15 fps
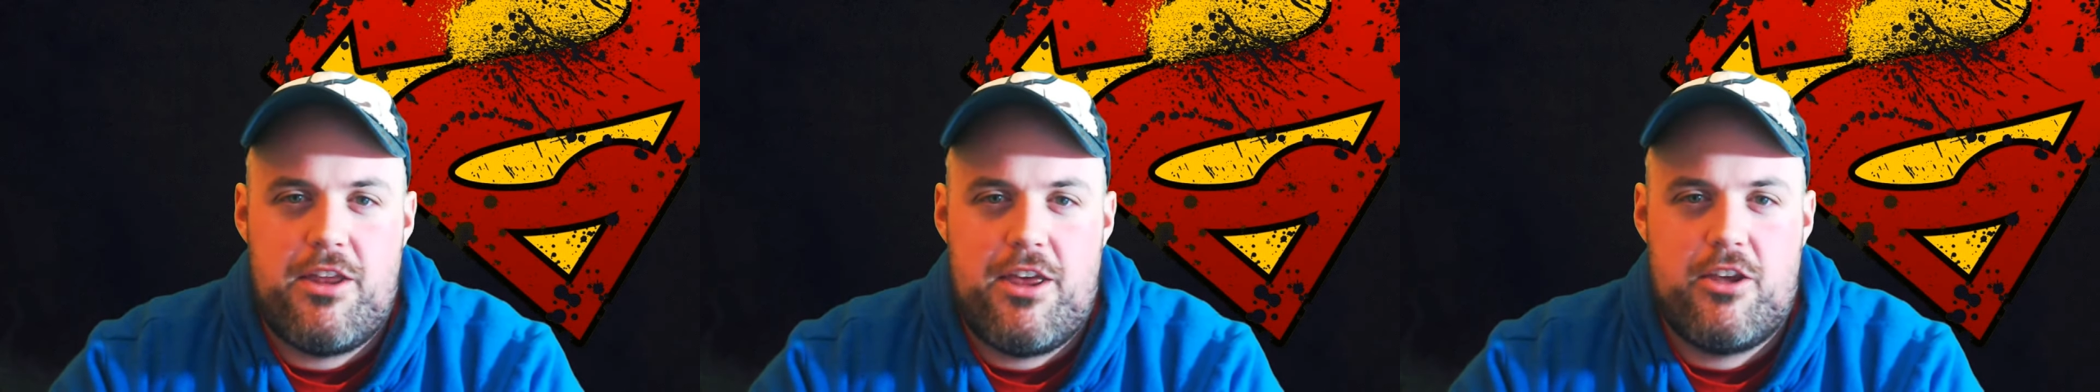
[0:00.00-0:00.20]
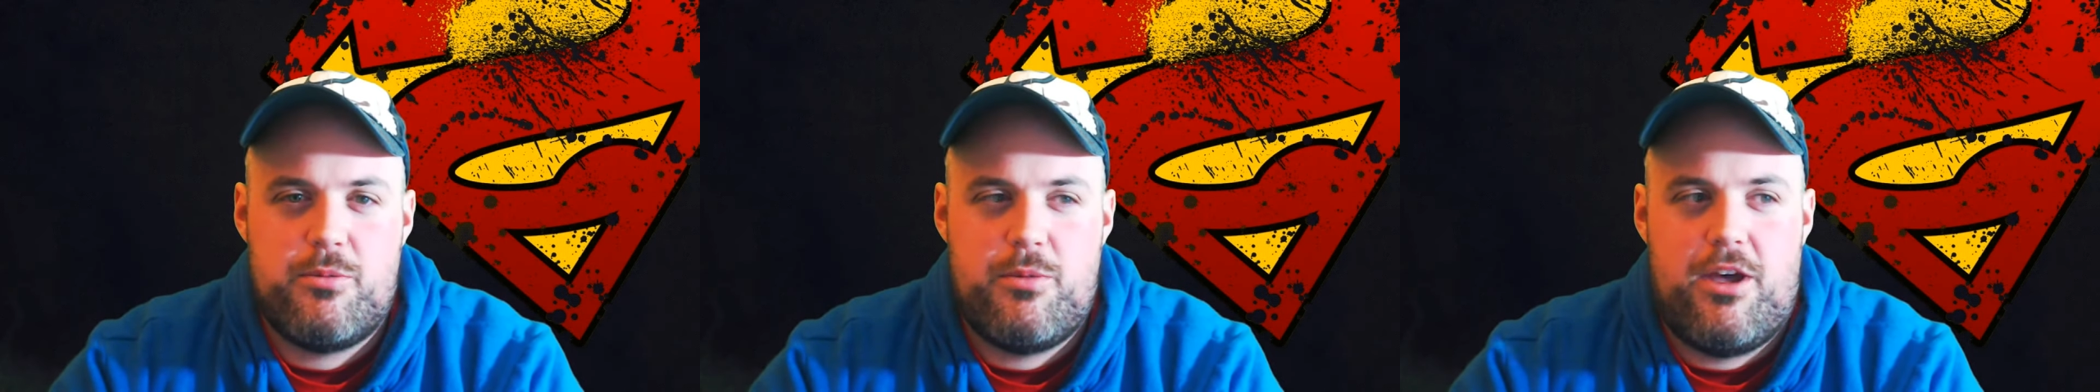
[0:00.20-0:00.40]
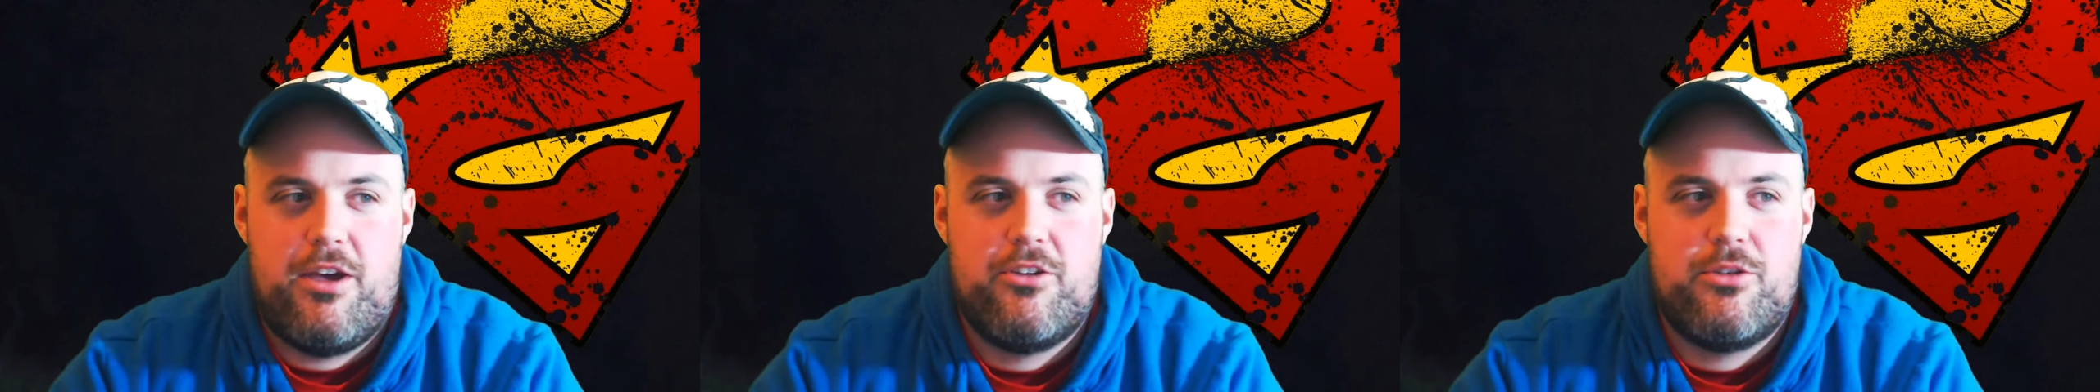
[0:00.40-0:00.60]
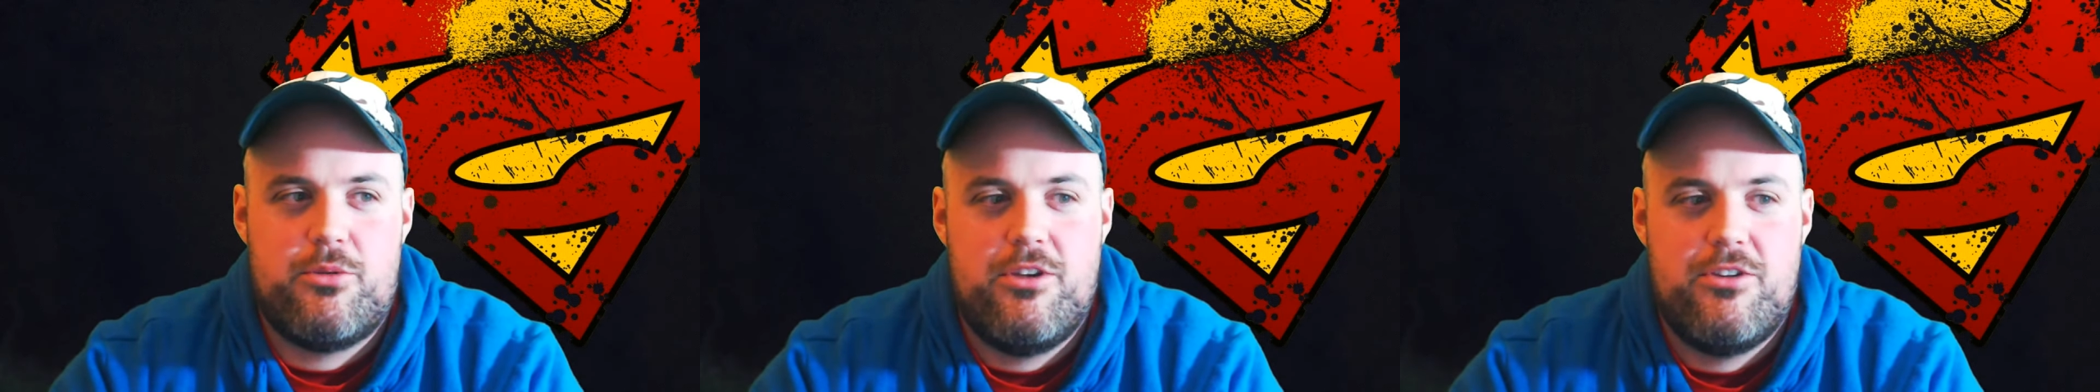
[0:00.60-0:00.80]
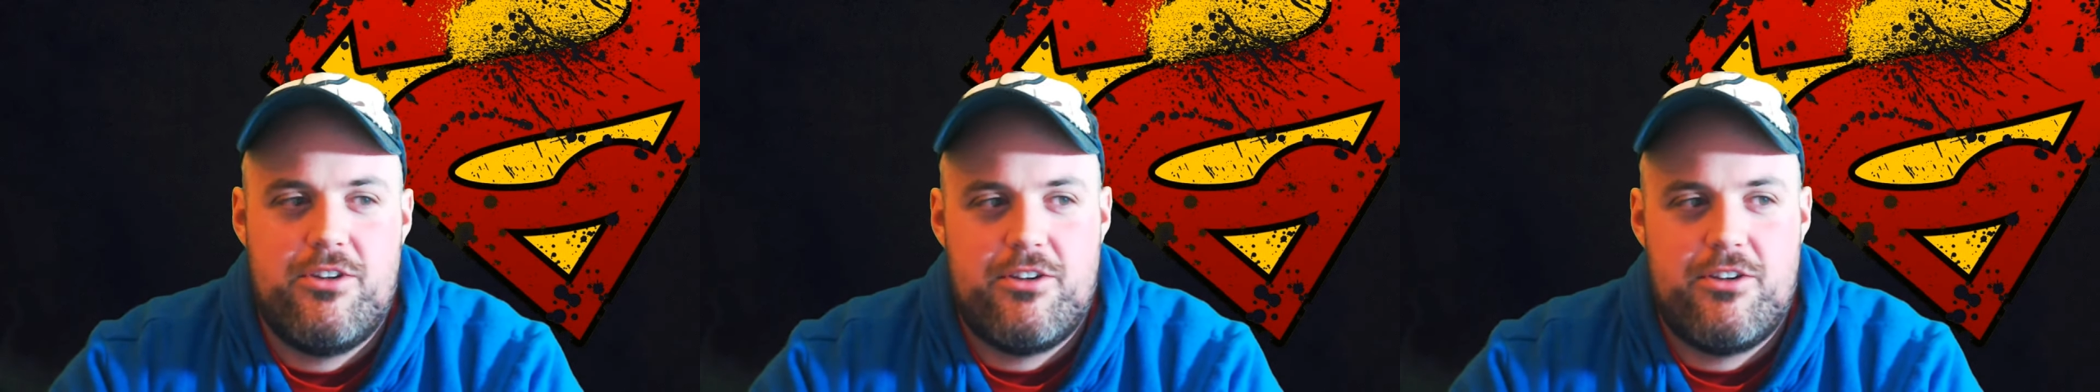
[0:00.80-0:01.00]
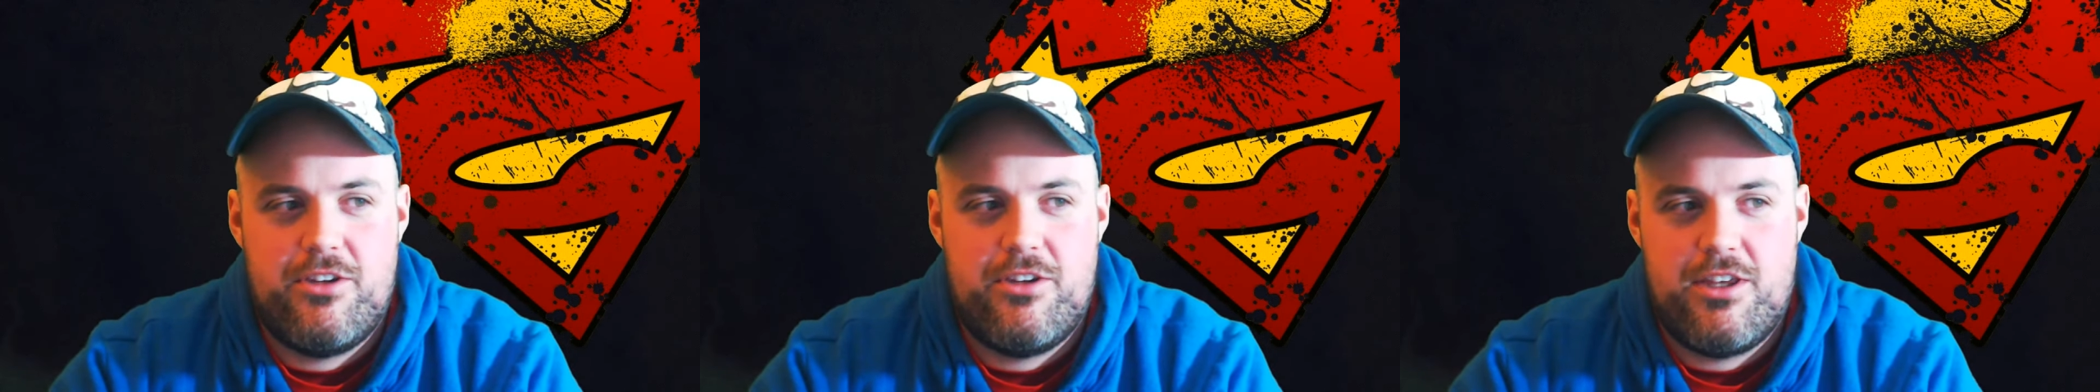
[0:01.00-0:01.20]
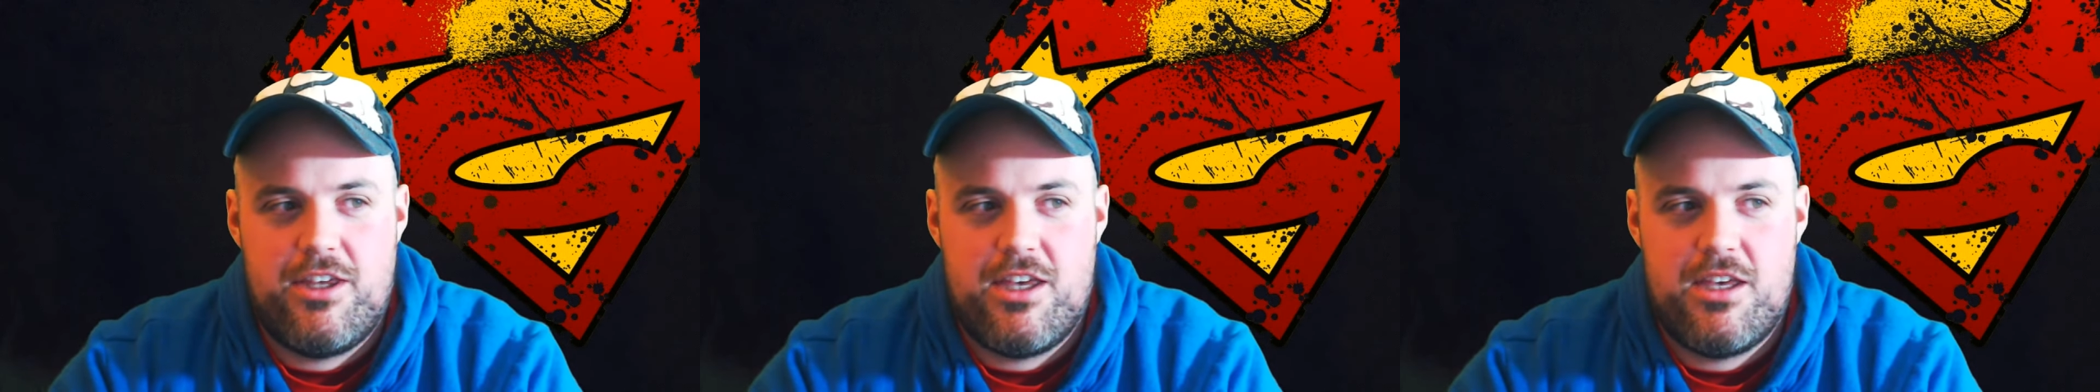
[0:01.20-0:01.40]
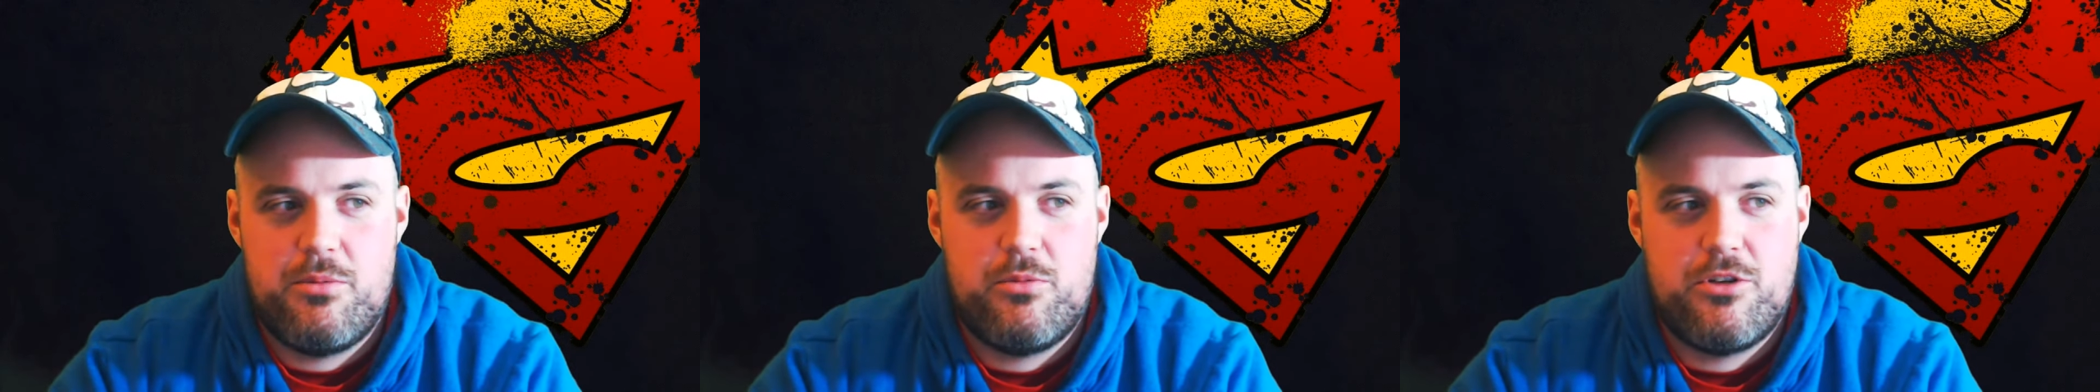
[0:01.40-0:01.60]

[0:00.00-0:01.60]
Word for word: Xbox 360 game,